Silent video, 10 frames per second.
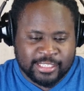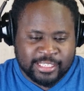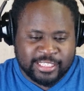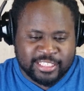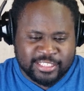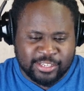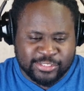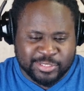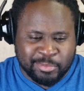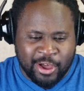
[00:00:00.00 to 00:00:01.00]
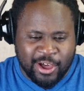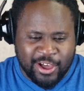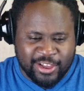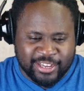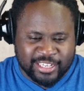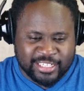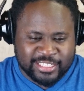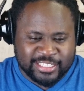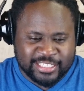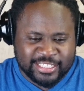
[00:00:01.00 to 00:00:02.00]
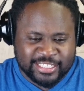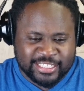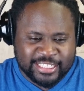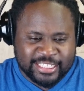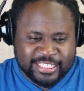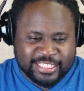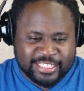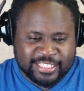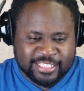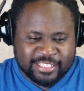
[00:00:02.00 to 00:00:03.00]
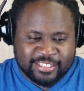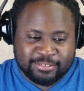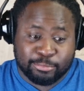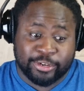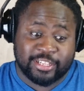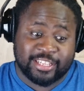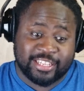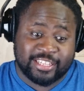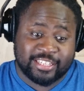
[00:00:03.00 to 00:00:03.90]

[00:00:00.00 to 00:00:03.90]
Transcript: He looks so small. Gotta go fast. Really?